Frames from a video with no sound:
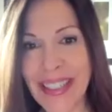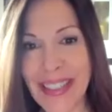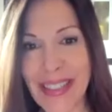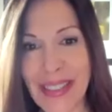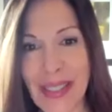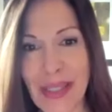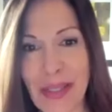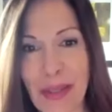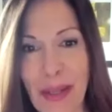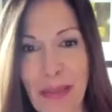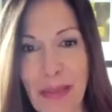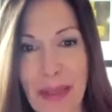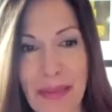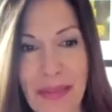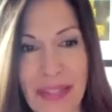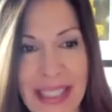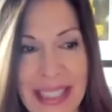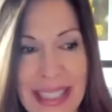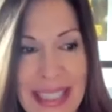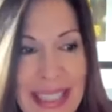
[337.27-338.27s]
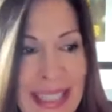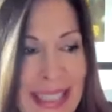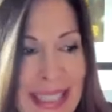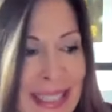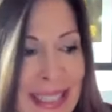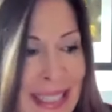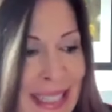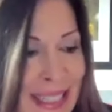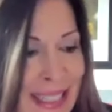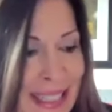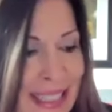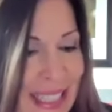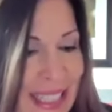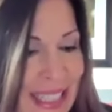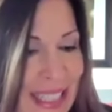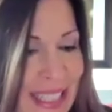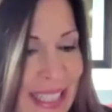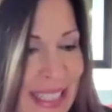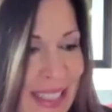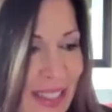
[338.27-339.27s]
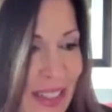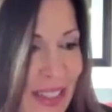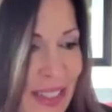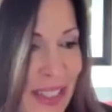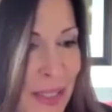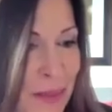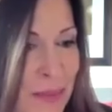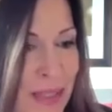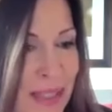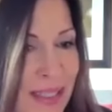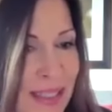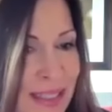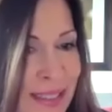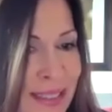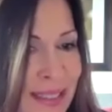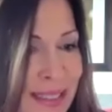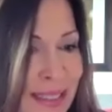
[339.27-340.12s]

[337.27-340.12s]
to drop off a key, and I lost my